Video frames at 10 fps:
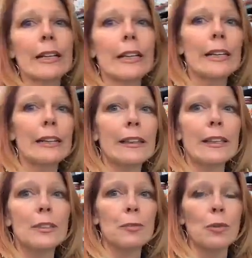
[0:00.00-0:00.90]
eating,
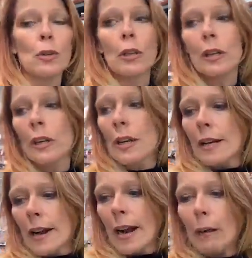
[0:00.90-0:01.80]
things for
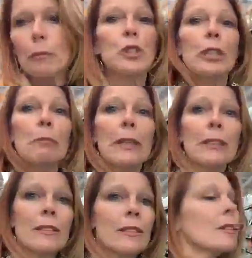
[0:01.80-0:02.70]
cheap
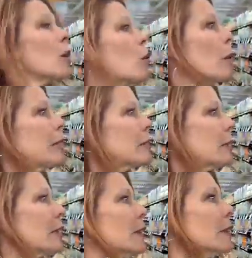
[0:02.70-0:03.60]
eats, ways to
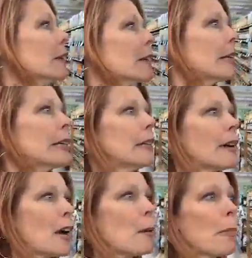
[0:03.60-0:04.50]
eat
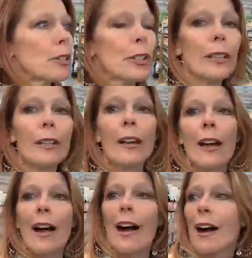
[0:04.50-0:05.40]
on a budget.
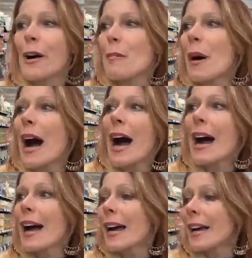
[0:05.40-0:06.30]

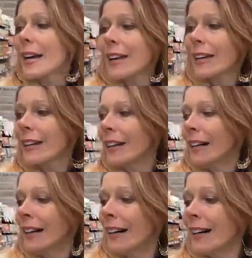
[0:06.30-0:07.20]
I
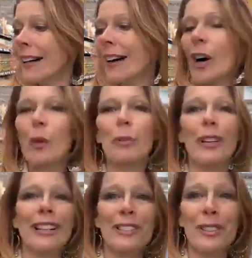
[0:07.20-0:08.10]
hope you
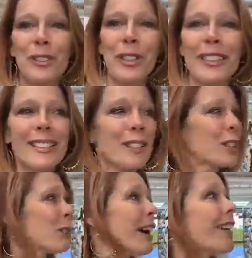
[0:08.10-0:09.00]
guys are enjoying this look
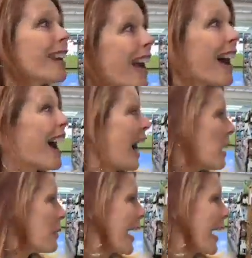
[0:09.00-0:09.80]
around. I'm